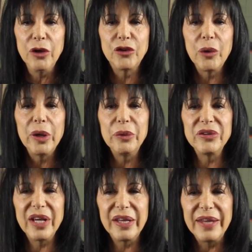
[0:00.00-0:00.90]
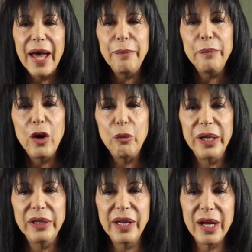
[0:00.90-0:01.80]
So it was at that
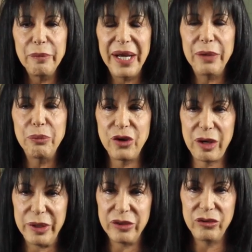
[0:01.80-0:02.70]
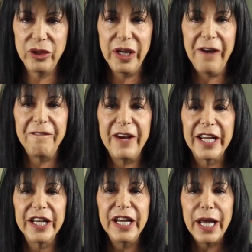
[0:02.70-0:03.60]
moment that I made a promise. If I
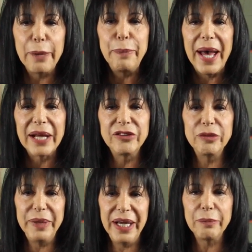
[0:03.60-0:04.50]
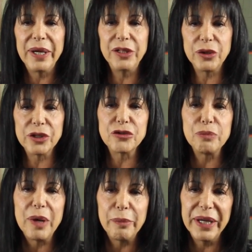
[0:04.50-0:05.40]
could get back to being my
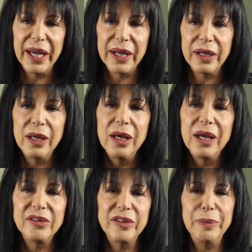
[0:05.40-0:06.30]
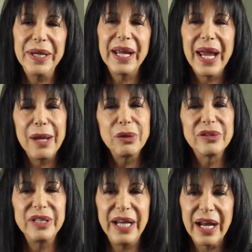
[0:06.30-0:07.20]
daughter's mom again and to being able
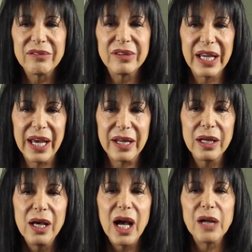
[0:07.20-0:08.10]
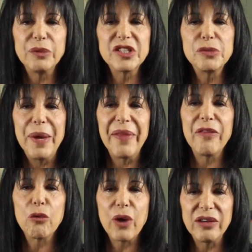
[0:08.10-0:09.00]
to dance again, I would
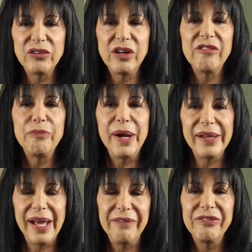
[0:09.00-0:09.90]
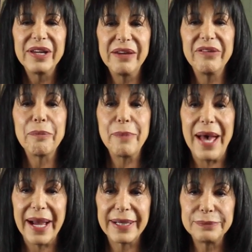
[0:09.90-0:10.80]
spend the rest of my life giving
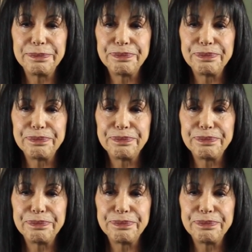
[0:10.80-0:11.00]
back.